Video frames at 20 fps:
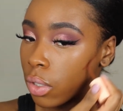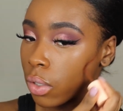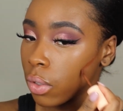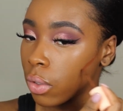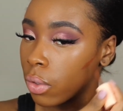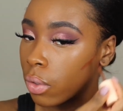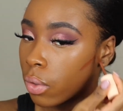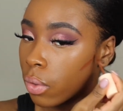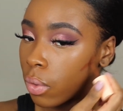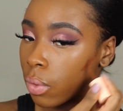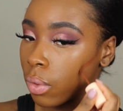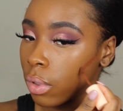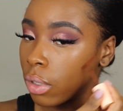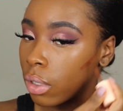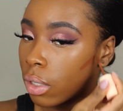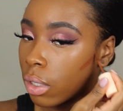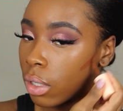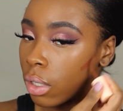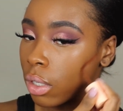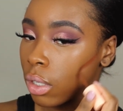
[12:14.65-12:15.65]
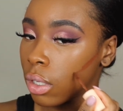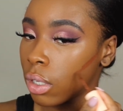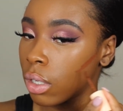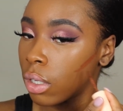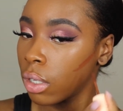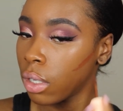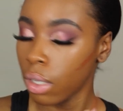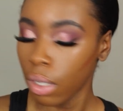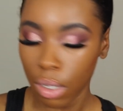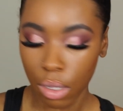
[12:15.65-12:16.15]
to
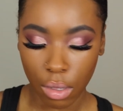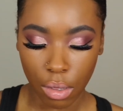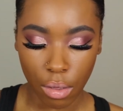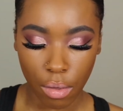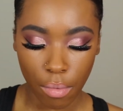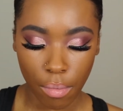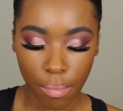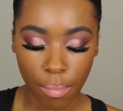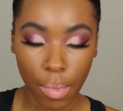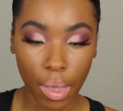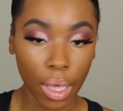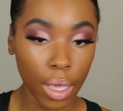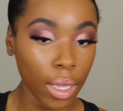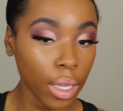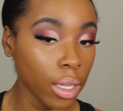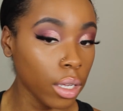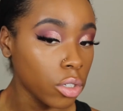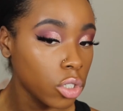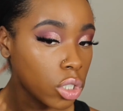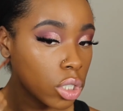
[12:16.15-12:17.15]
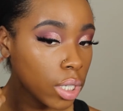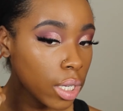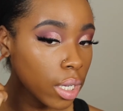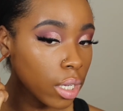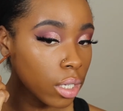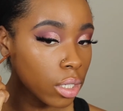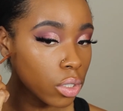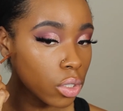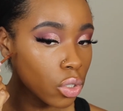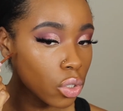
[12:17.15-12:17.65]
my
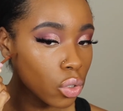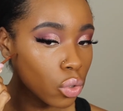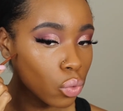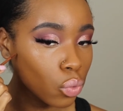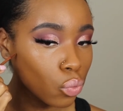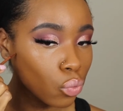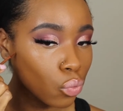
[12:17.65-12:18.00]
cheeks.